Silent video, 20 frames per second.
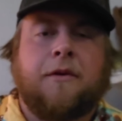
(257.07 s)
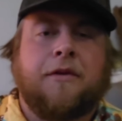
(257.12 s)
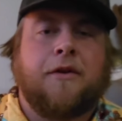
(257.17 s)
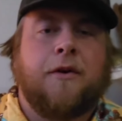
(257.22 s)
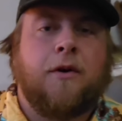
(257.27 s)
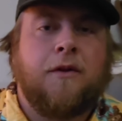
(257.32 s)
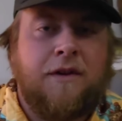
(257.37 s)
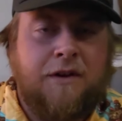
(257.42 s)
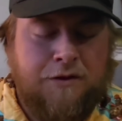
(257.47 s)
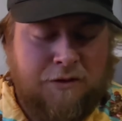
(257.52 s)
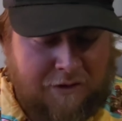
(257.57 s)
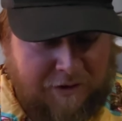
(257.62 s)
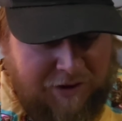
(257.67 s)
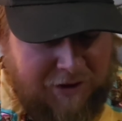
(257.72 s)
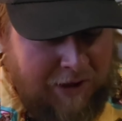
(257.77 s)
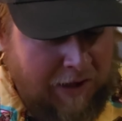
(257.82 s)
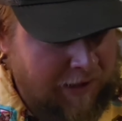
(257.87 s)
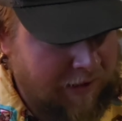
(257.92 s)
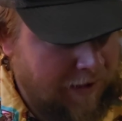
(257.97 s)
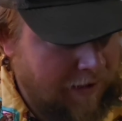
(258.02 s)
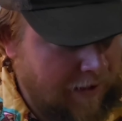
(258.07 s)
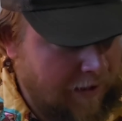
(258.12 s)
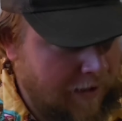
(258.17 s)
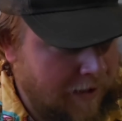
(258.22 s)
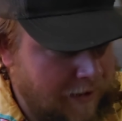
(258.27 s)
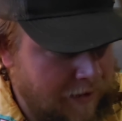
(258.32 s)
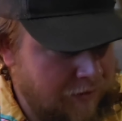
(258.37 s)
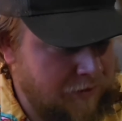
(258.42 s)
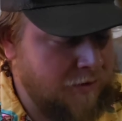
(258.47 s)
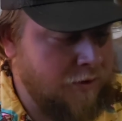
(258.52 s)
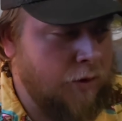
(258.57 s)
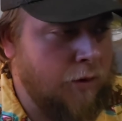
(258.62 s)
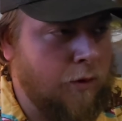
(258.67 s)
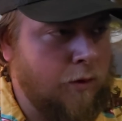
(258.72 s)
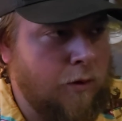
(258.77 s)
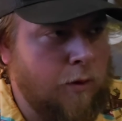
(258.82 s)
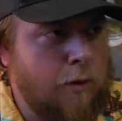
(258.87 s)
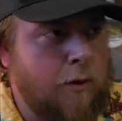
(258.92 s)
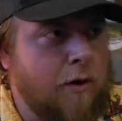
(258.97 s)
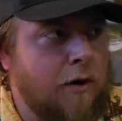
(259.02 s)
to throw these on shaky heads,
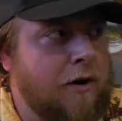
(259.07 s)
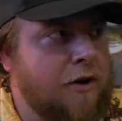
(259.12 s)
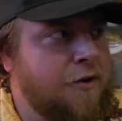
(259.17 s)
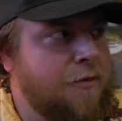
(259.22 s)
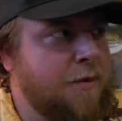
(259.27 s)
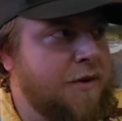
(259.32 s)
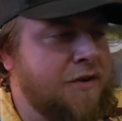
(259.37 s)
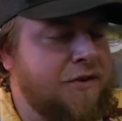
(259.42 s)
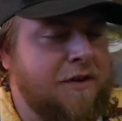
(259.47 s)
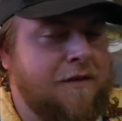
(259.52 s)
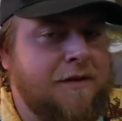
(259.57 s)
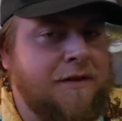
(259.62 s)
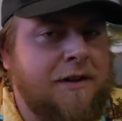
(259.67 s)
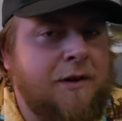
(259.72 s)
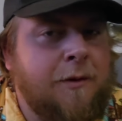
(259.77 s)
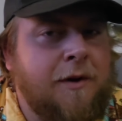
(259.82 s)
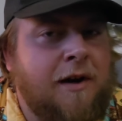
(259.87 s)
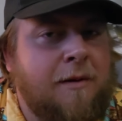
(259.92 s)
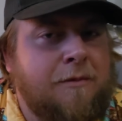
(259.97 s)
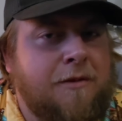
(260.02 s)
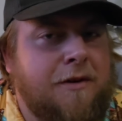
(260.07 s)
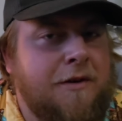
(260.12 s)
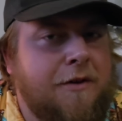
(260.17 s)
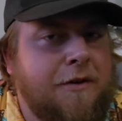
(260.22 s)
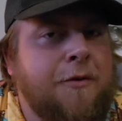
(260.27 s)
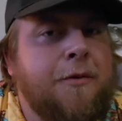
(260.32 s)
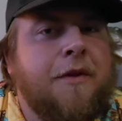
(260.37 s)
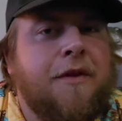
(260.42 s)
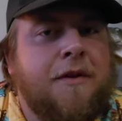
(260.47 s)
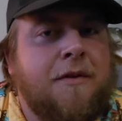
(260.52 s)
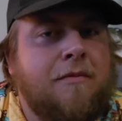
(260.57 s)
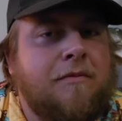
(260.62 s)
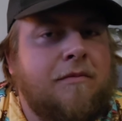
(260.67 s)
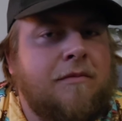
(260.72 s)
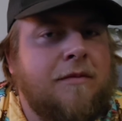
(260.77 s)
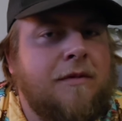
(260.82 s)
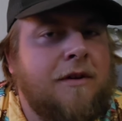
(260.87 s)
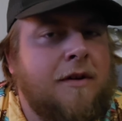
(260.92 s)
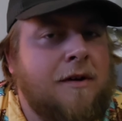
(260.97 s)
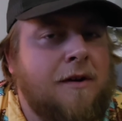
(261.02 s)
or specifically what I'm going to do with them
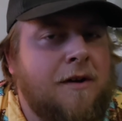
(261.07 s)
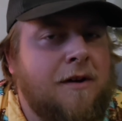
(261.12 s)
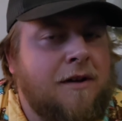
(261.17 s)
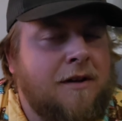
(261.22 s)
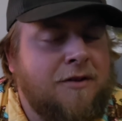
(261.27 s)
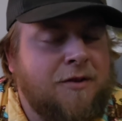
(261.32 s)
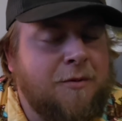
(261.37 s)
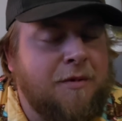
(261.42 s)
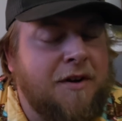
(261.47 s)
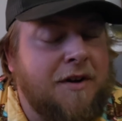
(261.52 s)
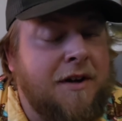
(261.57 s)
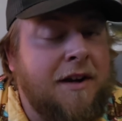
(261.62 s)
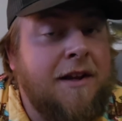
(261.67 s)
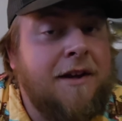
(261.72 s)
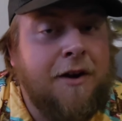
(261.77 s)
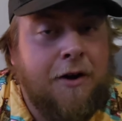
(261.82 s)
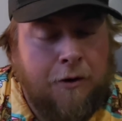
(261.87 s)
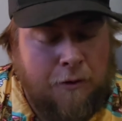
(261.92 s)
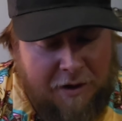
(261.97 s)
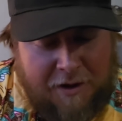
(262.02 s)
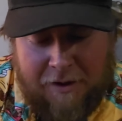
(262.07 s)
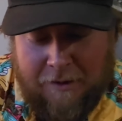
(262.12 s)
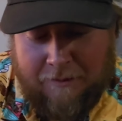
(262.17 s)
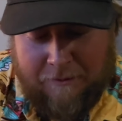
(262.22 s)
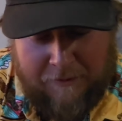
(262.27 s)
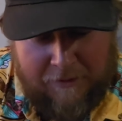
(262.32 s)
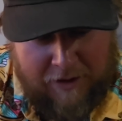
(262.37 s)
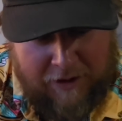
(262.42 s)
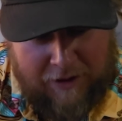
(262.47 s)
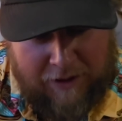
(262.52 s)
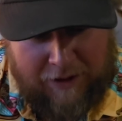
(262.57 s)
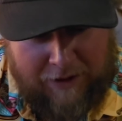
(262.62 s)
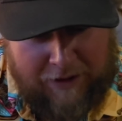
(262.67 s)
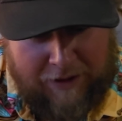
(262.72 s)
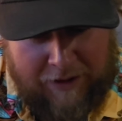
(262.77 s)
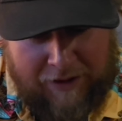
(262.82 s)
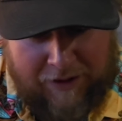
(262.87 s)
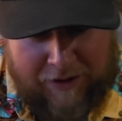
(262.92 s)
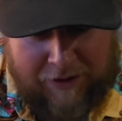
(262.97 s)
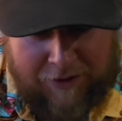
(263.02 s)
is I'm going to Nico rig them.
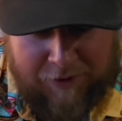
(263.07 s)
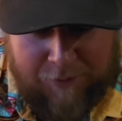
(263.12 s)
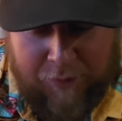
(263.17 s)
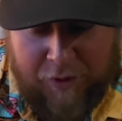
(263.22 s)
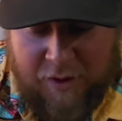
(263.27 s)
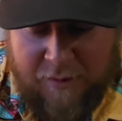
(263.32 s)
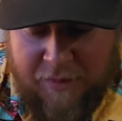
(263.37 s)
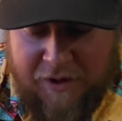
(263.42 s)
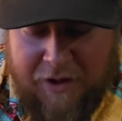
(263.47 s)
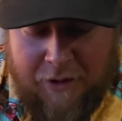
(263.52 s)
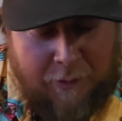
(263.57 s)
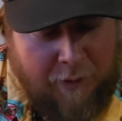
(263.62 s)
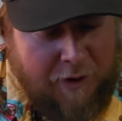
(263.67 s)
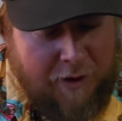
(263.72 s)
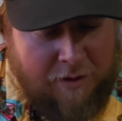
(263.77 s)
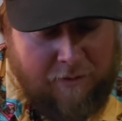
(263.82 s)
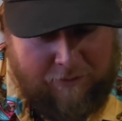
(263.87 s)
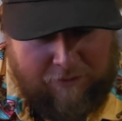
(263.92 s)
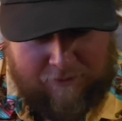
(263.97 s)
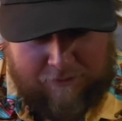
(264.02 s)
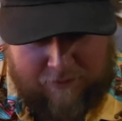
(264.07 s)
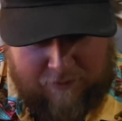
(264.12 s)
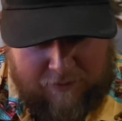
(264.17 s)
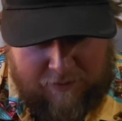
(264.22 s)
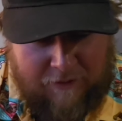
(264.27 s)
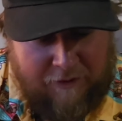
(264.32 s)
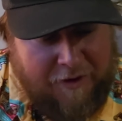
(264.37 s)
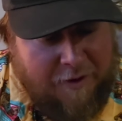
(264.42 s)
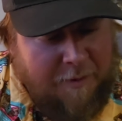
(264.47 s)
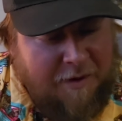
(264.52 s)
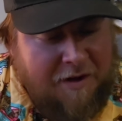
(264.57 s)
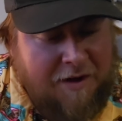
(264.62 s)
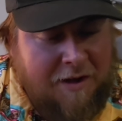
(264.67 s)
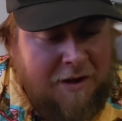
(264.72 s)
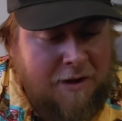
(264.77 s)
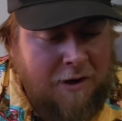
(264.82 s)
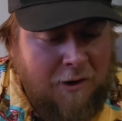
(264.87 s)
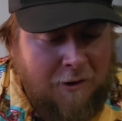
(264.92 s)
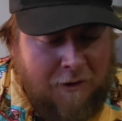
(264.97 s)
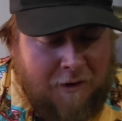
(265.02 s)
It's a pretty big worm to be
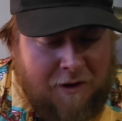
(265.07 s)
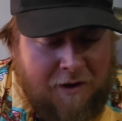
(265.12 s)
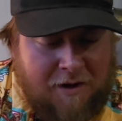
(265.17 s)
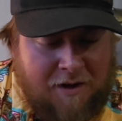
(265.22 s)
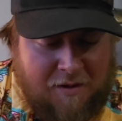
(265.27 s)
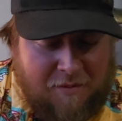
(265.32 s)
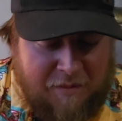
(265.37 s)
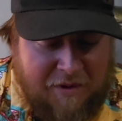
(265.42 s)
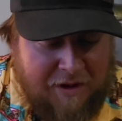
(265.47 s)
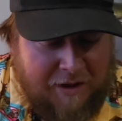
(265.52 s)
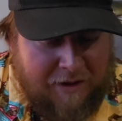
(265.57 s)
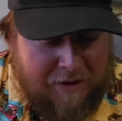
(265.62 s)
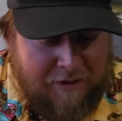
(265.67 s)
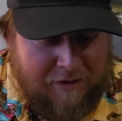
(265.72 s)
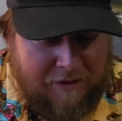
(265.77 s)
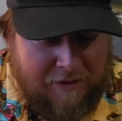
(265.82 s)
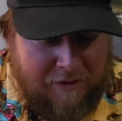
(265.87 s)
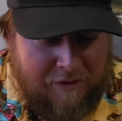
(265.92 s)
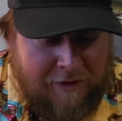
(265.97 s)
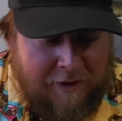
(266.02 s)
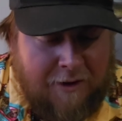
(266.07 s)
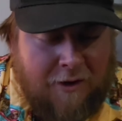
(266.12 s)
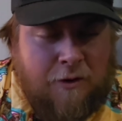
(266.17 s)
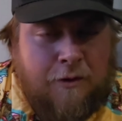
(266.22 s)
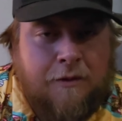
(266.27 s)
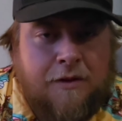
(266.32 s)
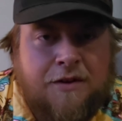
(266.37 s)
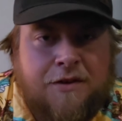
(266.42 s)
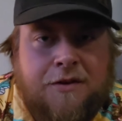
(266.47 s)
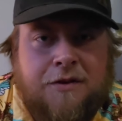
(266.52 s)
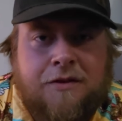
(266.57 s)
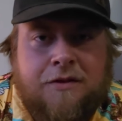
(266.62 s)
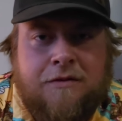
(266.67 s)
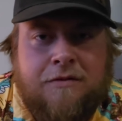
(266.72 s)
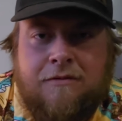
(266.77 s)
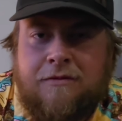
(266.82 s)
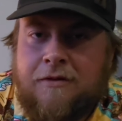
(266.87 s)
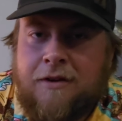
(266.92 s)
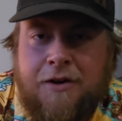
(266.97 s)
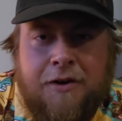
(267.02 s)
Nico rigging, but this is
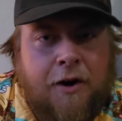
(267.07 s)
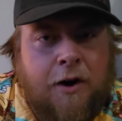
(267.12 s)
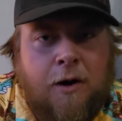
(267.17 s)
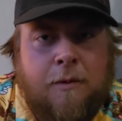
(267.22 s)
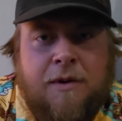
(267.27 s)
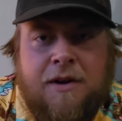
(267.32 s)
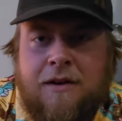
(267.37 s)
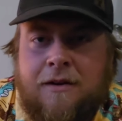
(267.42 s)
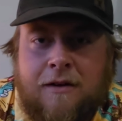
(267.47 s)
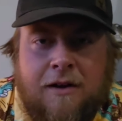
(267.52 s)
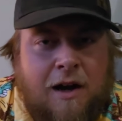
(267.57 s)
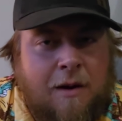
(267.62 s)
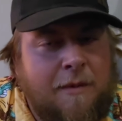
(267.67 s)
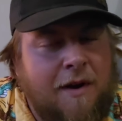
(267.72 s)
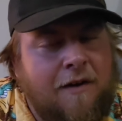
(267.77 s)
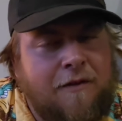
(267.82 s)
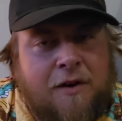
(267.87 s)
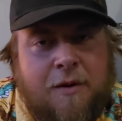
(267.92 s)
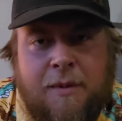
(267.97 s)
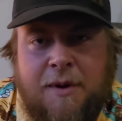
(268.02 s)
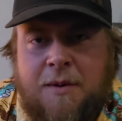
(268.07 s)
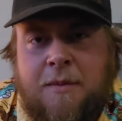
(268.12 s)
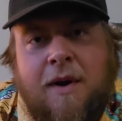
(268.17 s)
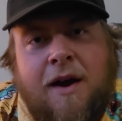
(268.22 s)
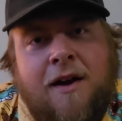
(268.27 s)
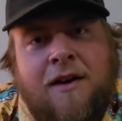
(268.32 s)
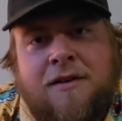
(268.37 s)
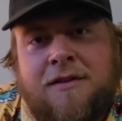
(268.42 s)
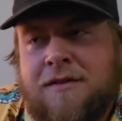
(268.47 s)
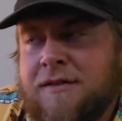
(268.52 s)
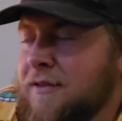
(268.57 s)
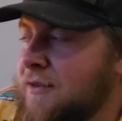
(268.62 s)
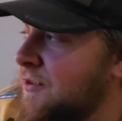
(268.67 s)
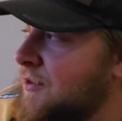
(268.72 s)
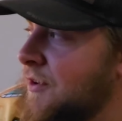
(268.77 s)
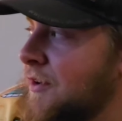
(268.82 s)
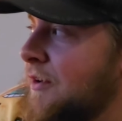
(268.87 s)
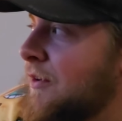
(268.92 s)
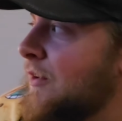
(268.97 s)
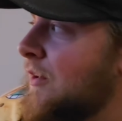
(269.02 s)
a derby. I'm after big bass.
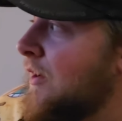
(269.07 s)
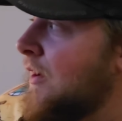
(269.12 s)
So